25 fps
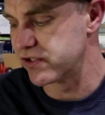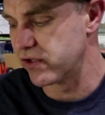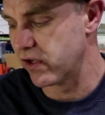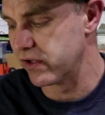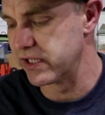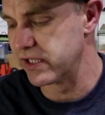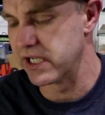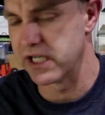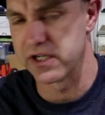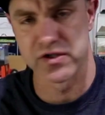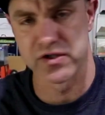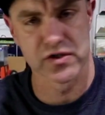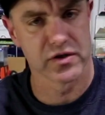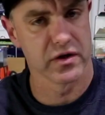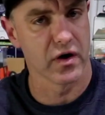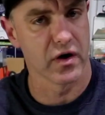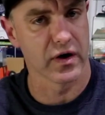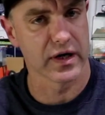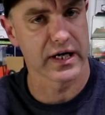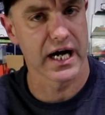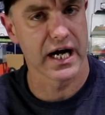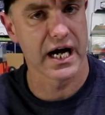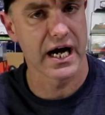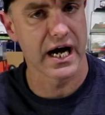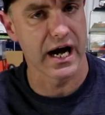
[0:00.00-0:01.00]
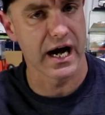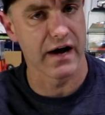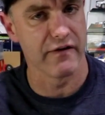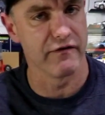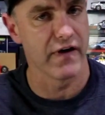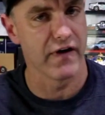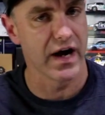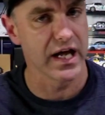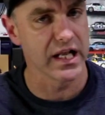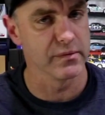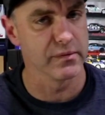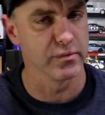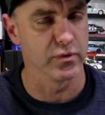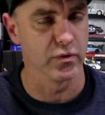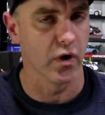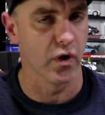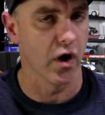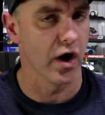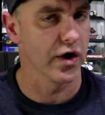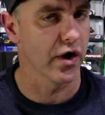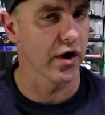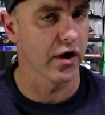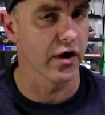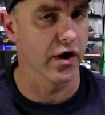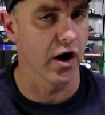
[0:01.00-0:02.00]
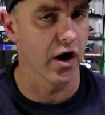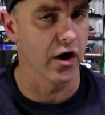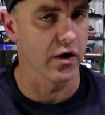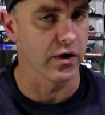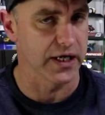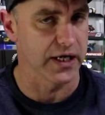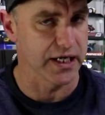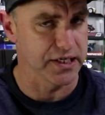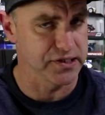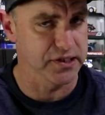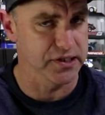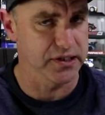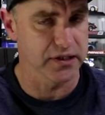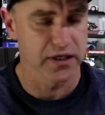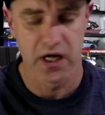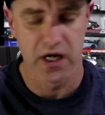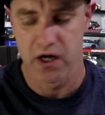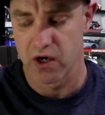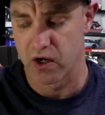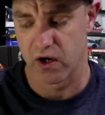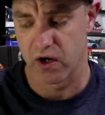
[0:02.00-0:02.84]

Zonda slot car available. I don't know, is it?